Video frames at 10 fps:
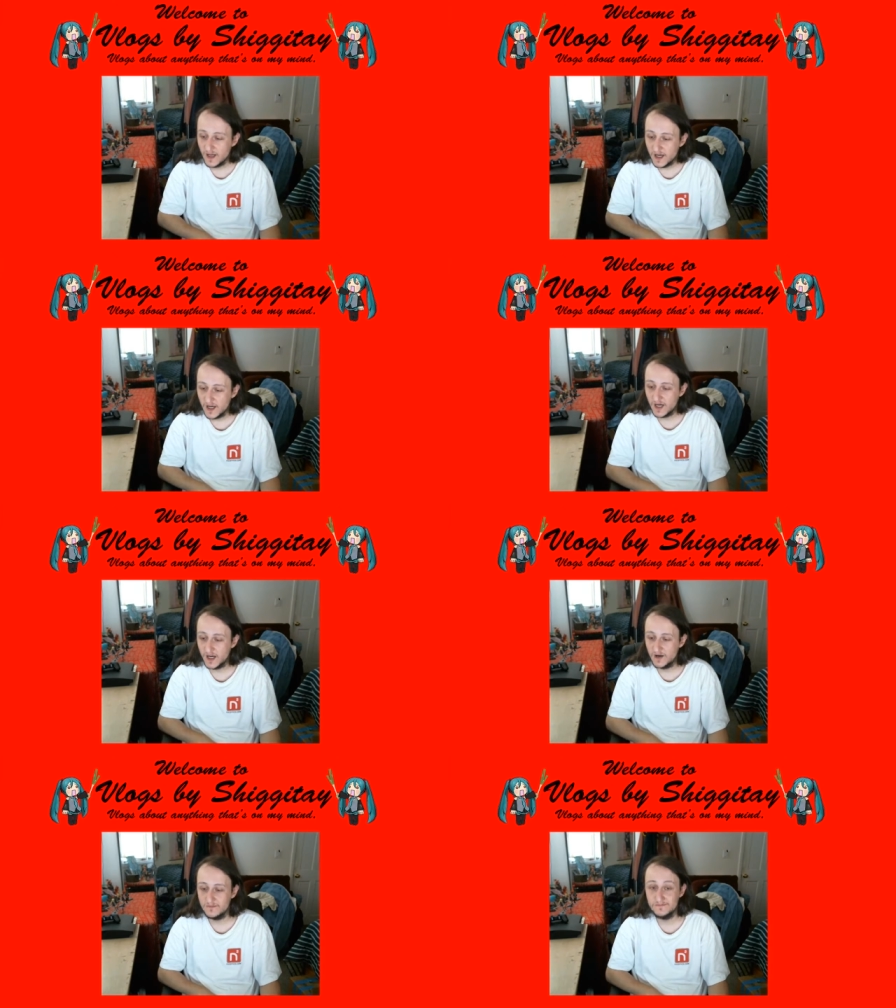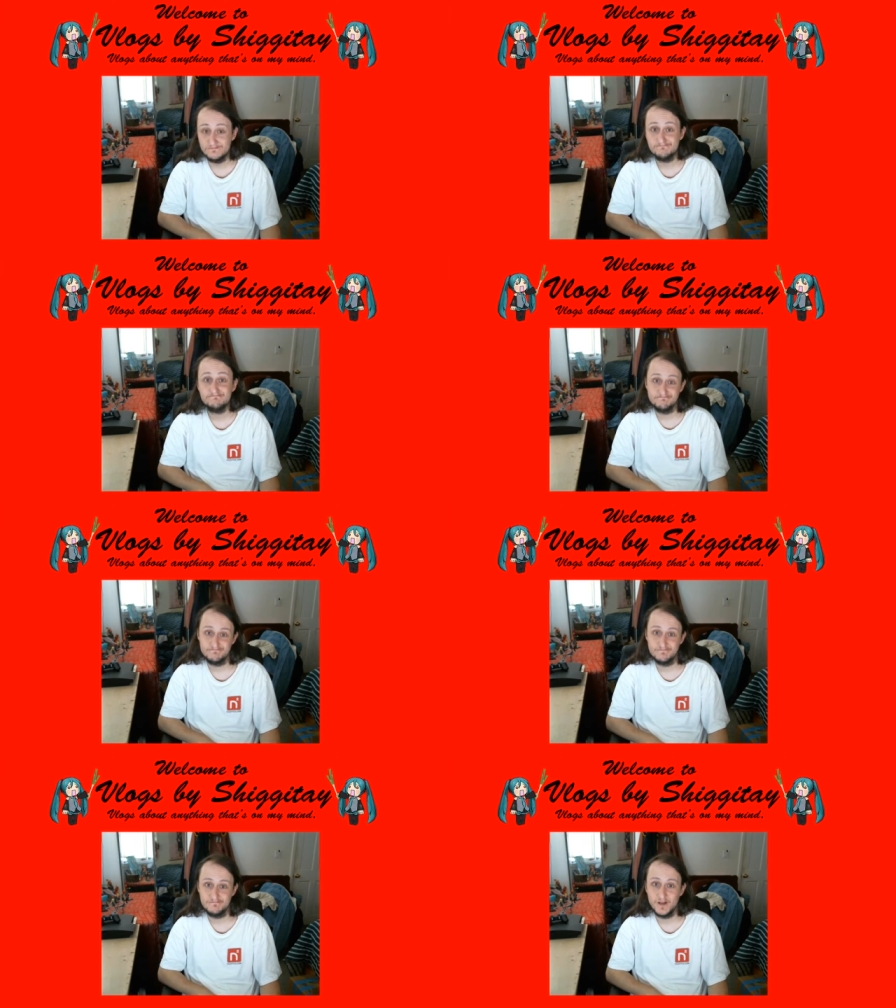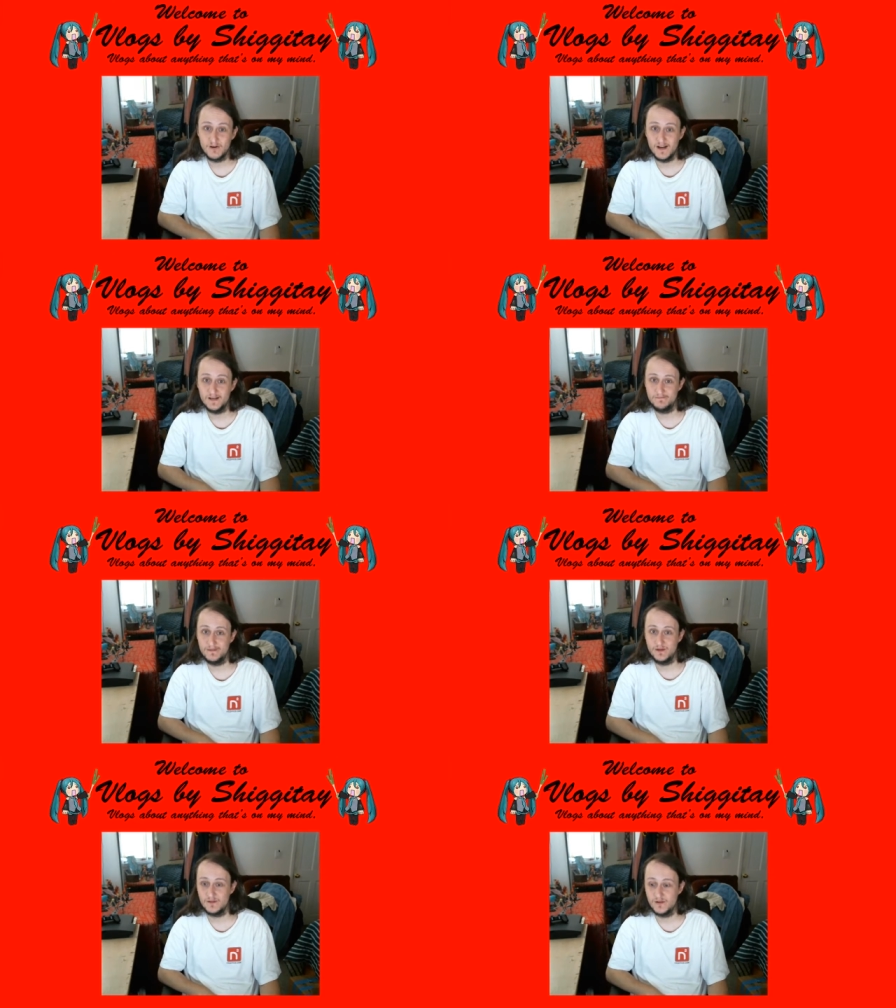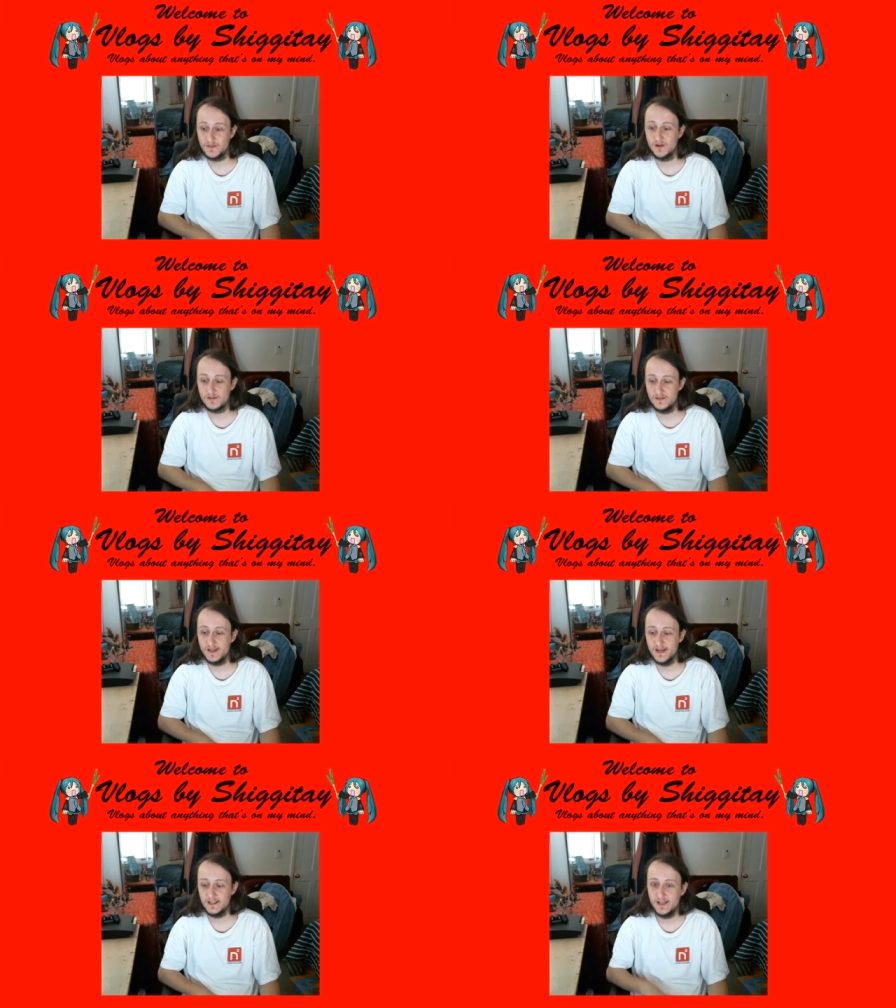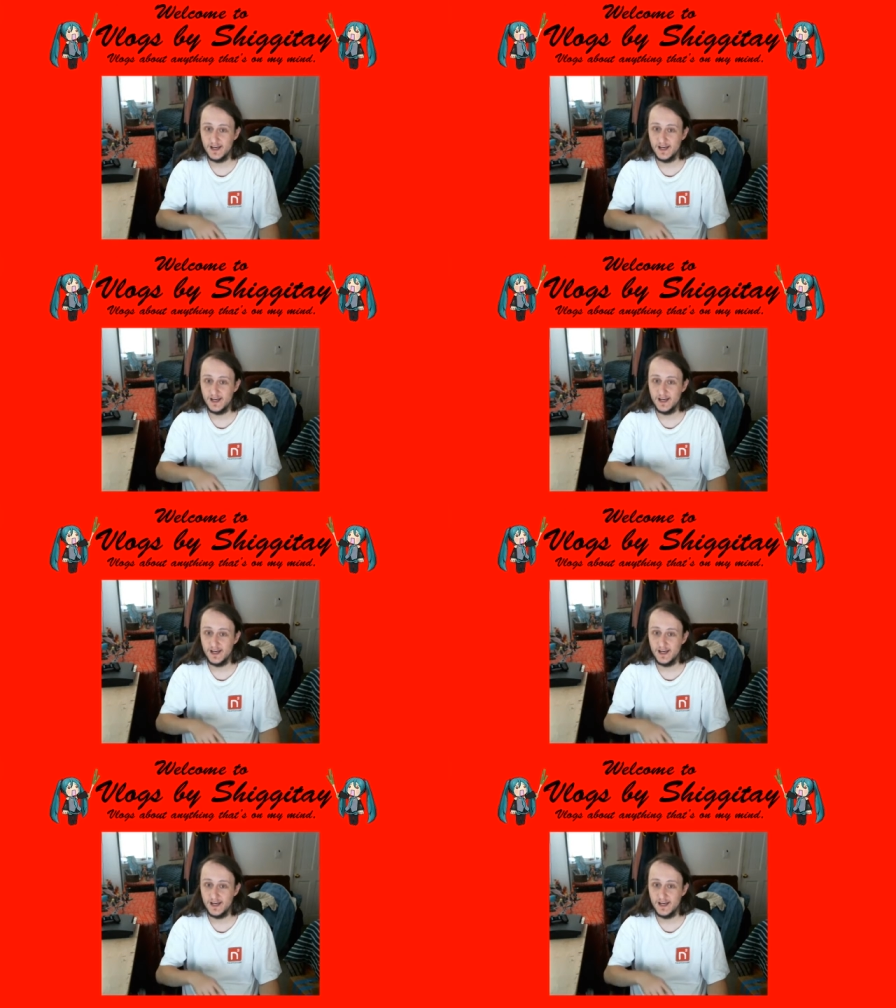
All right, those are my thoughts on that.